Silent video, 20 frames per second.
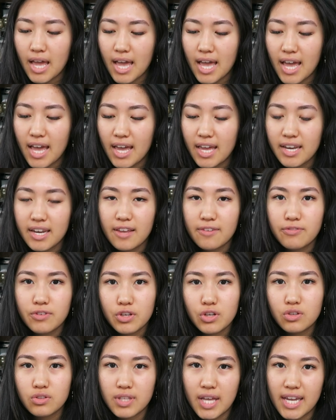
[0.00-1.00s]
And if
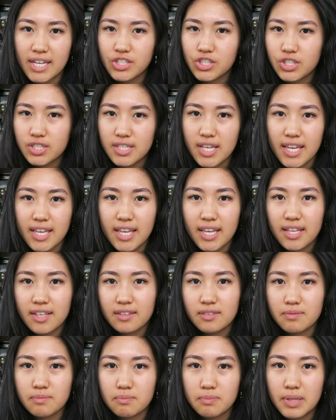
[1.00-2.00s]
you don't like just
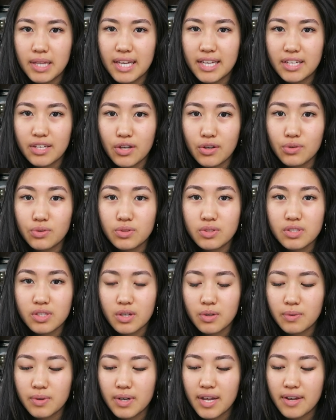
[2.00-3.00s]
taking plain notes
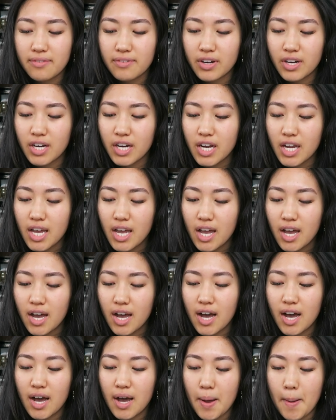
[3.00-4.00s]
or whatever,
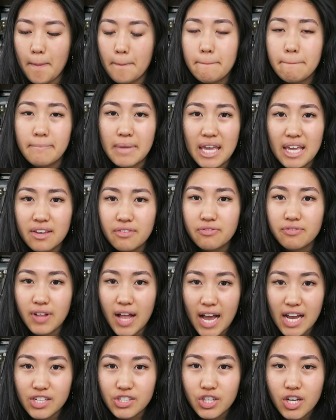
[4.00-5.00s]
make
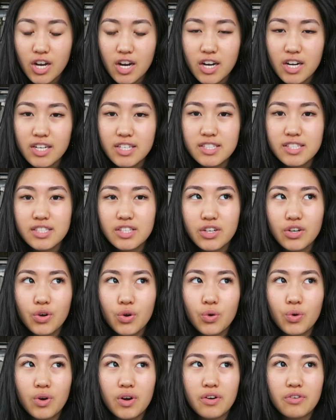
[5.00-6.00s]
flashcards.
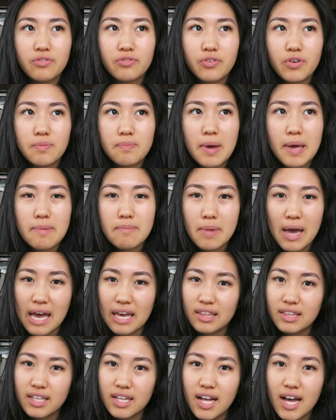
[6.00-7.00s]
Or for my
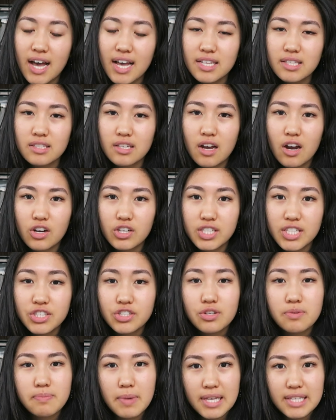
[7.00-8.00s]
math class, our
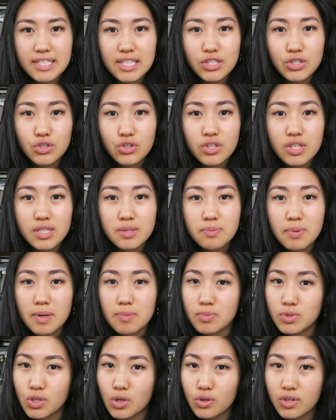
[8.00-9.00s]
teacher makes us do this, but
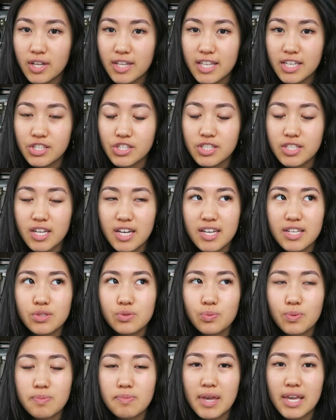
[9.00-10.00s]
I'm so glad that she does.
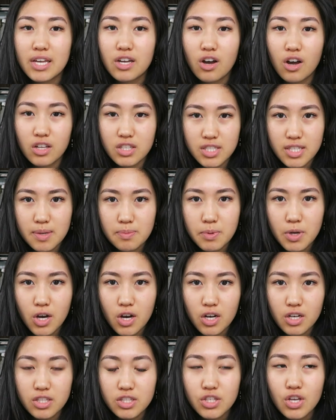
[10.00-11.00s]
We make concept
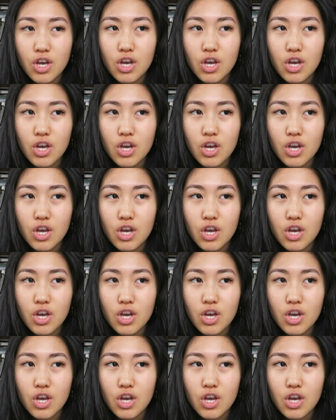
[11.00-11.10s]
cards.